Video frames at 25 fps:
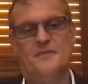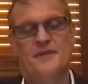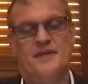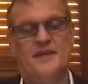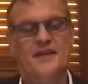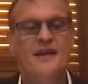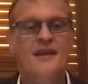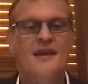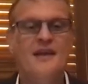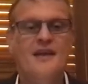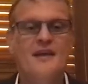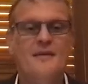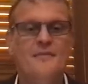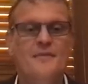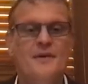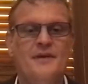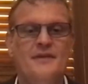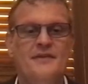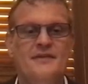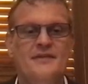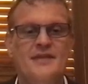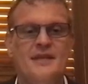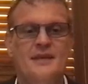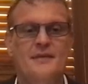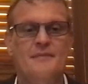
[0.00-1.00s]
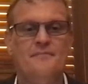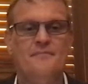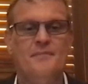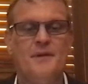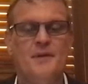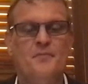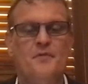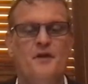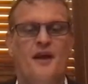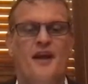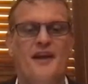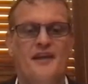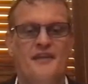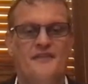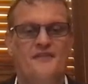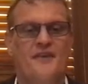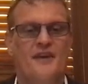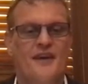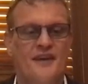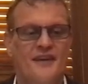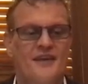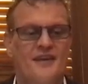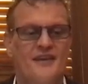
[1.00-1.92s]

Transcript: But, but um, be brave, right?